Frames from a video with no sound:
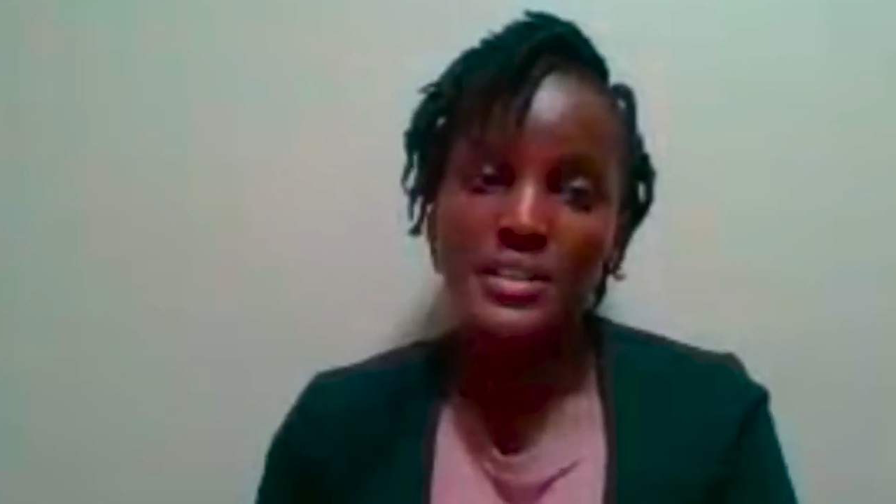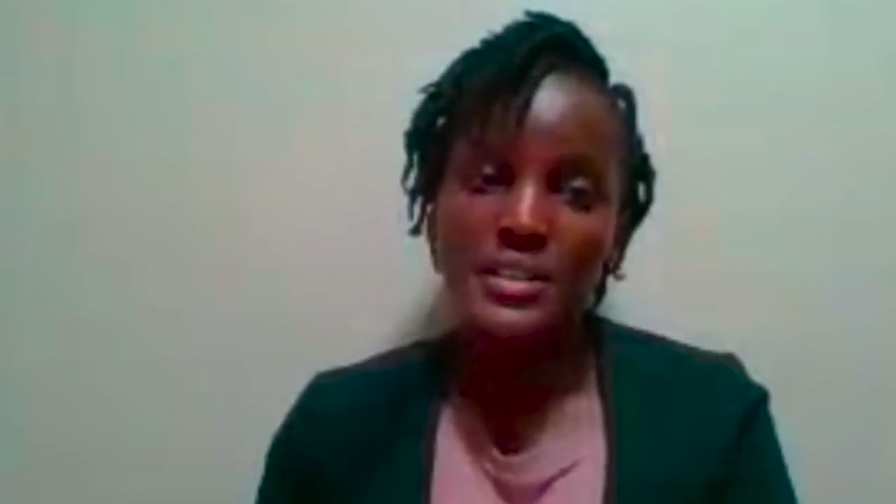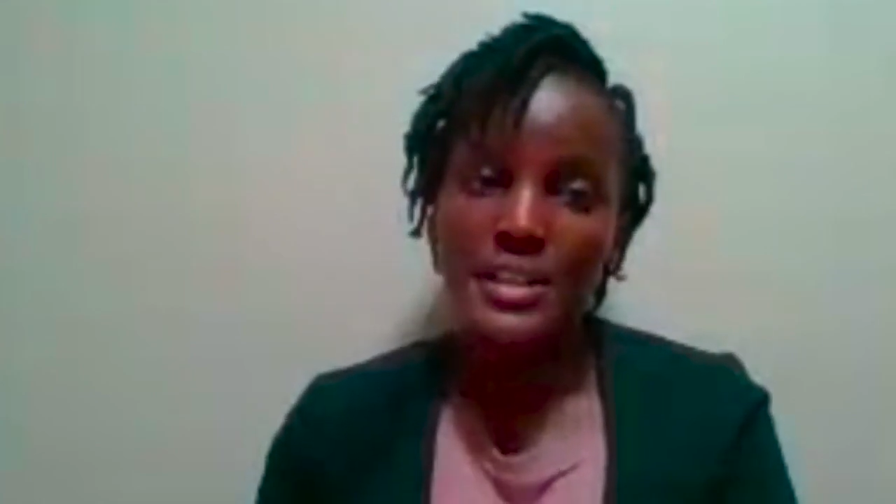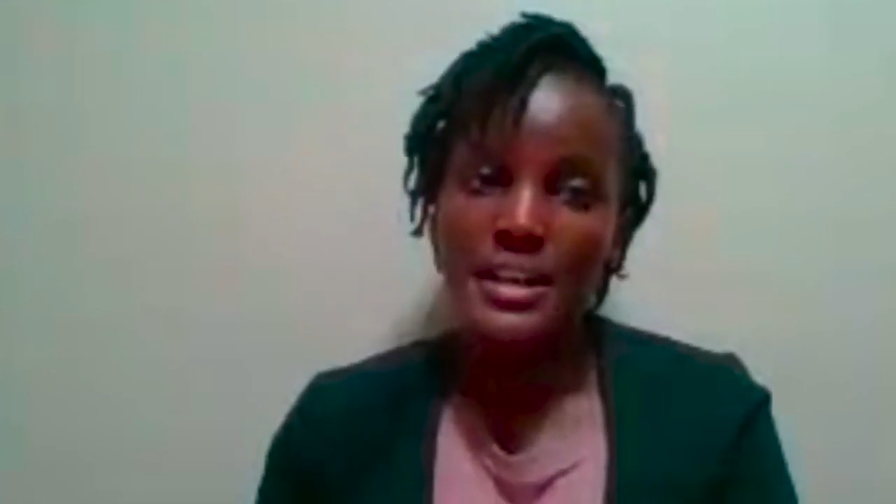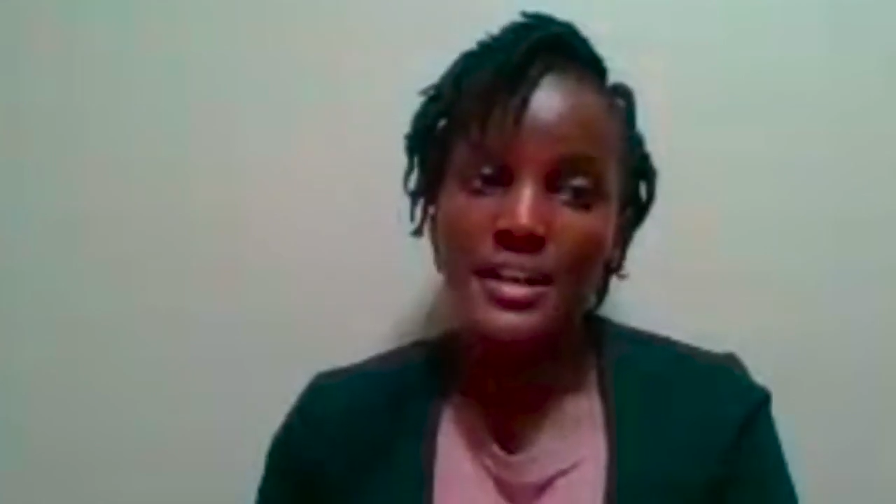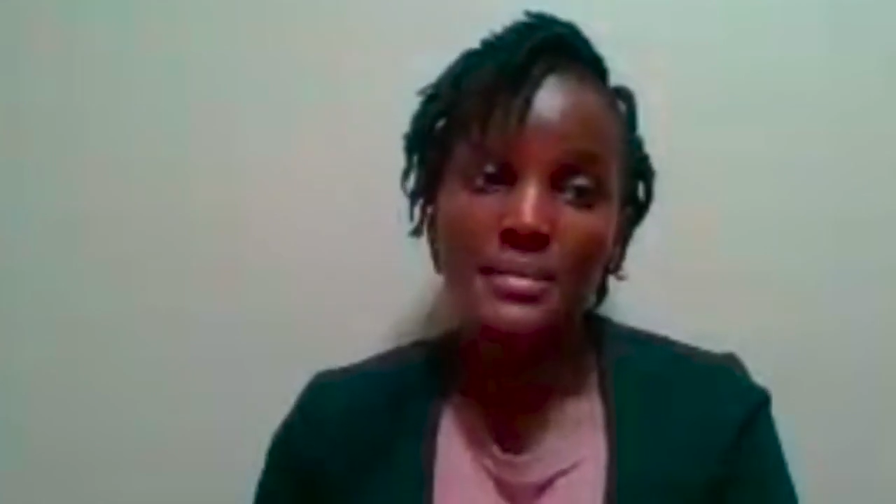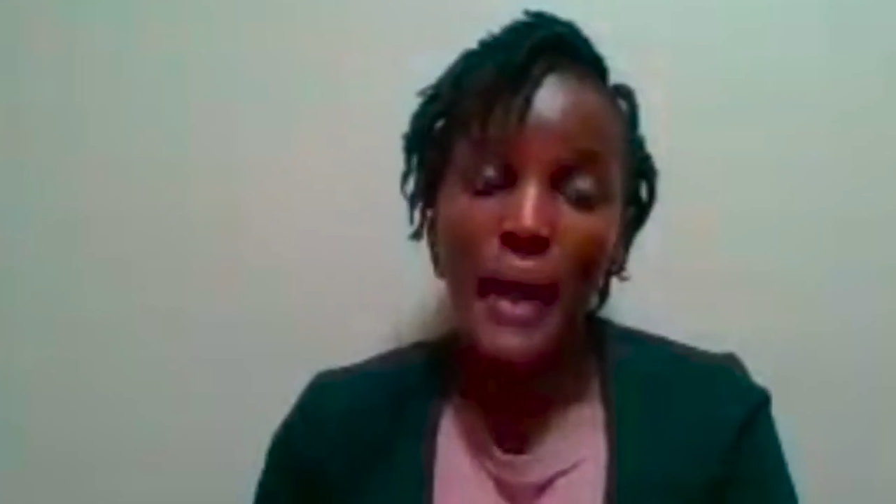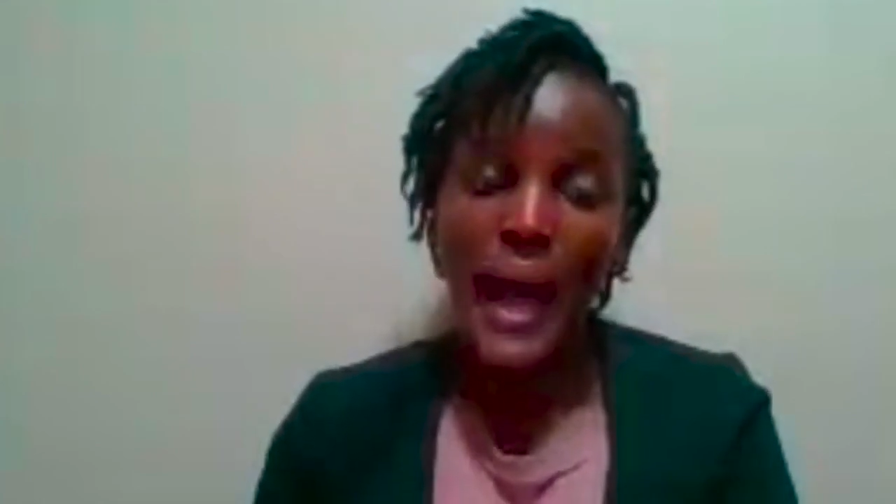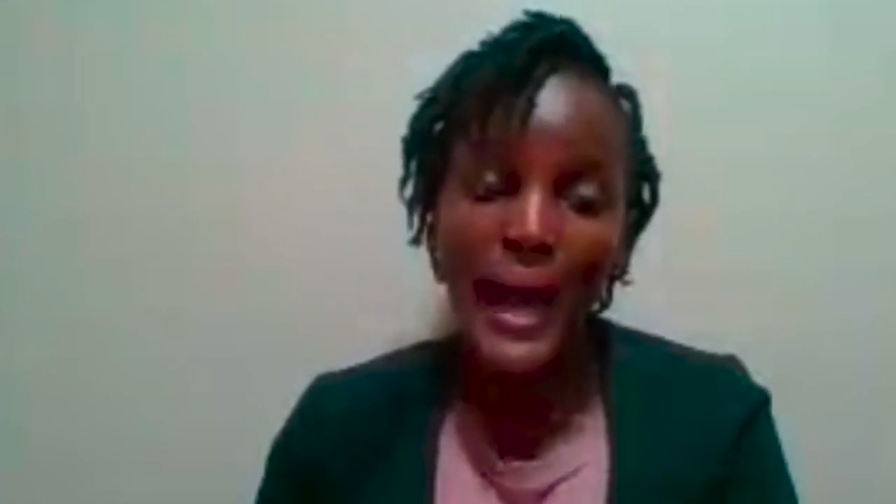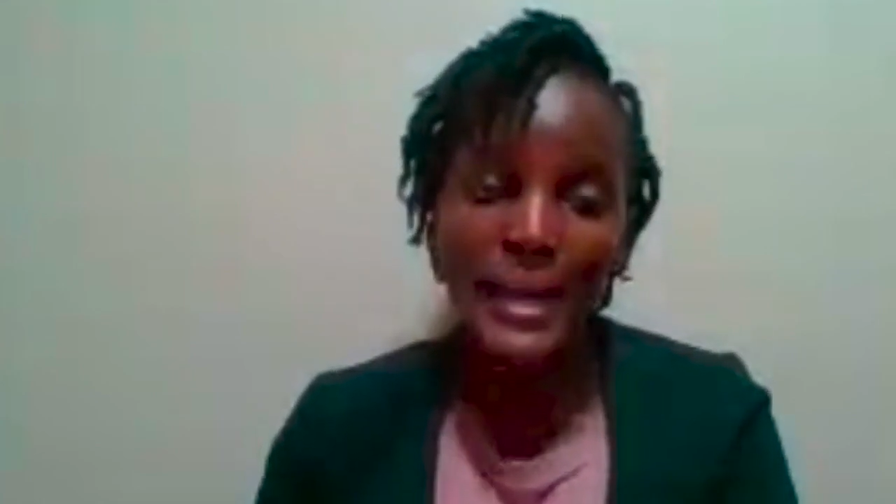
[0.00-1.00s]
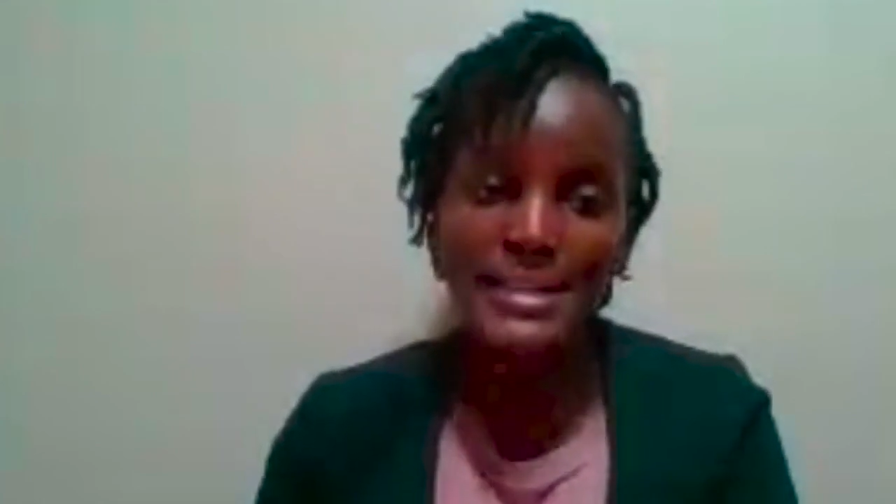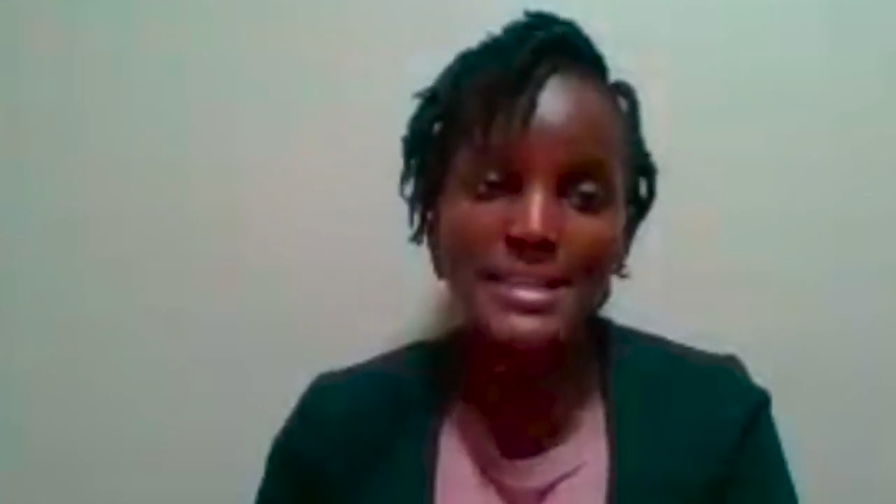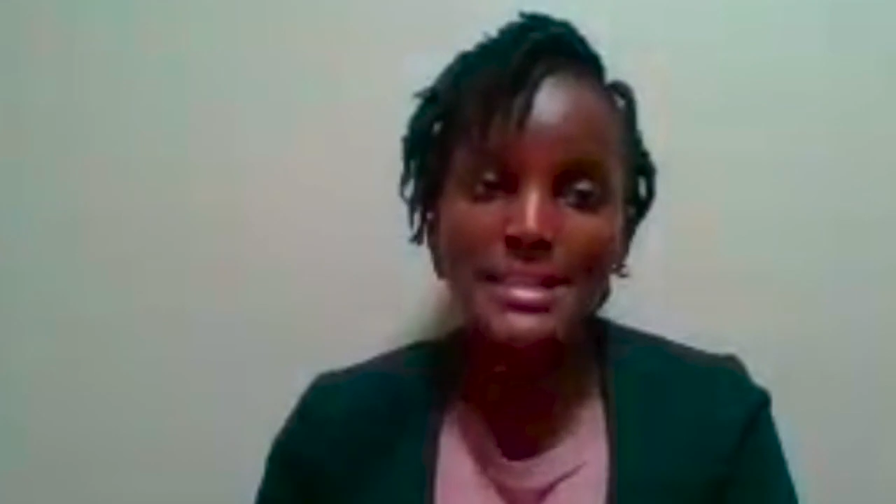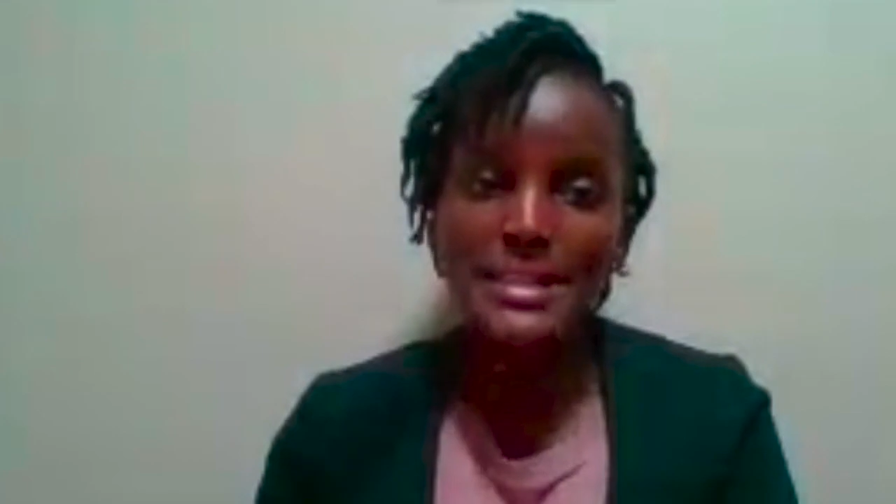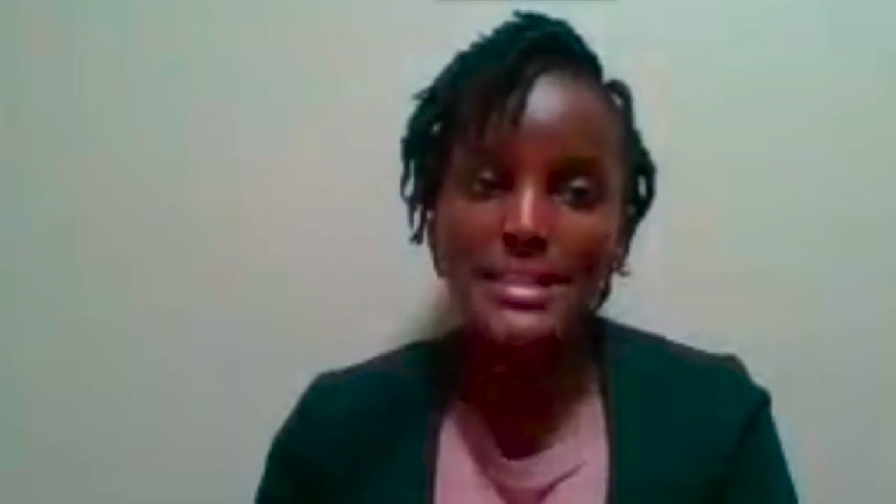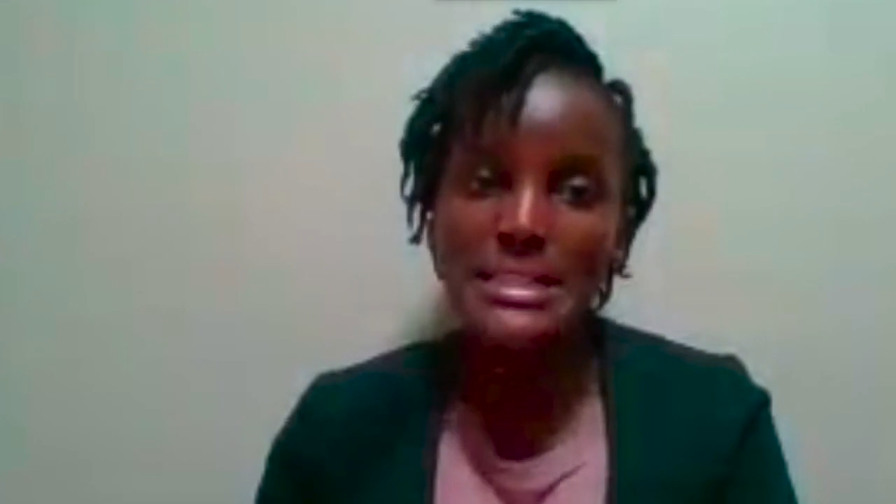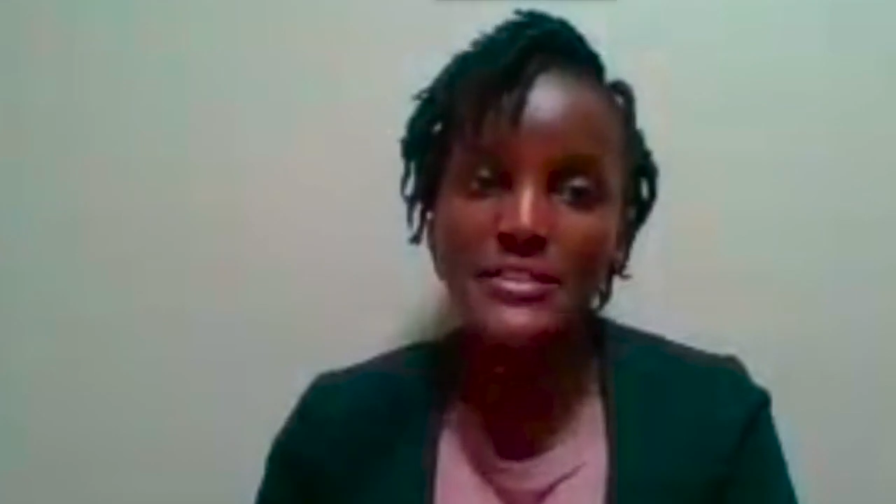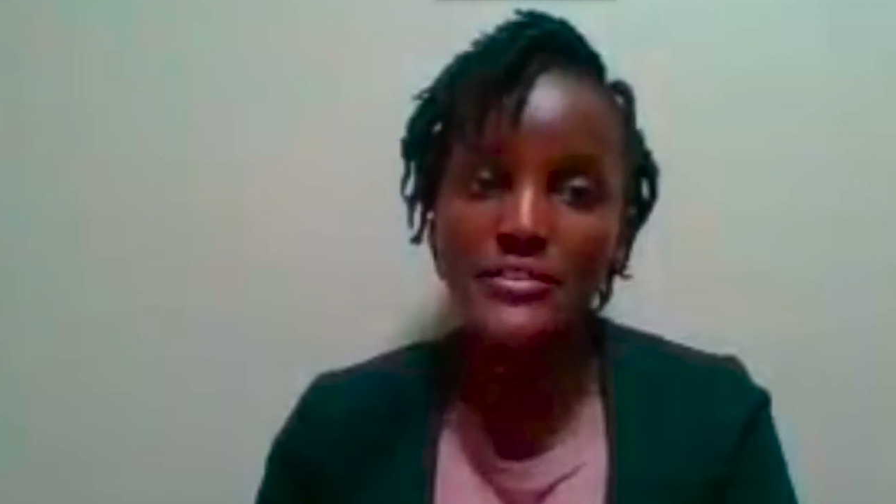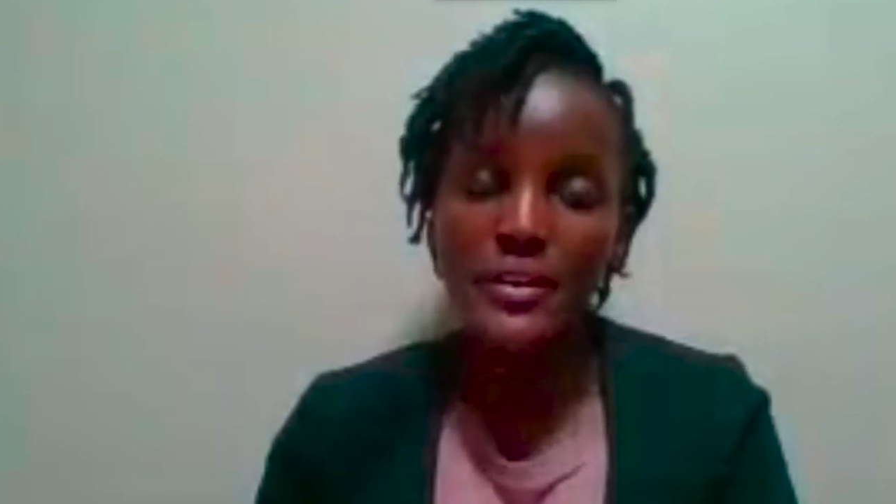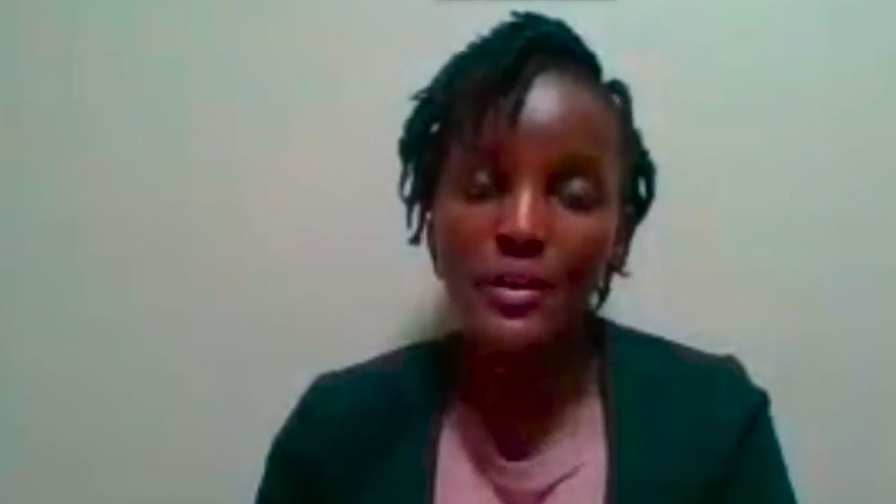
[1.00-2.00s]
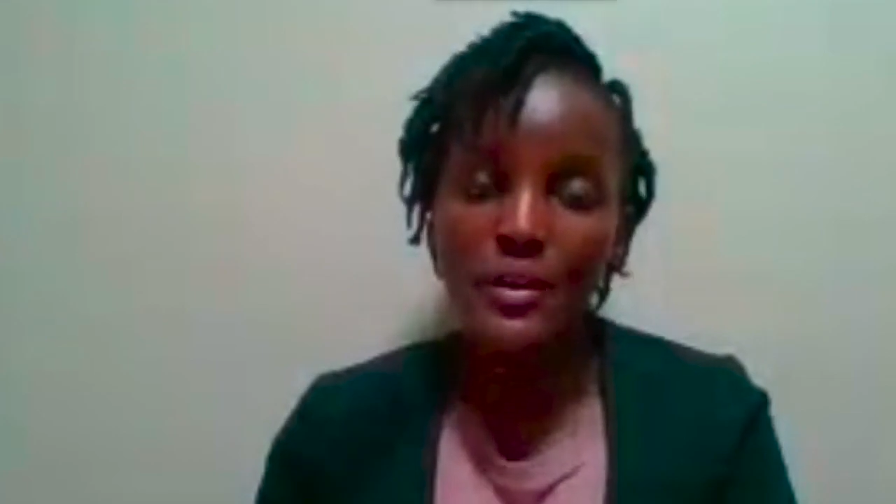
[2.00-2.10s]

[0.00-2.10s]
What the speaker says: communities across the world.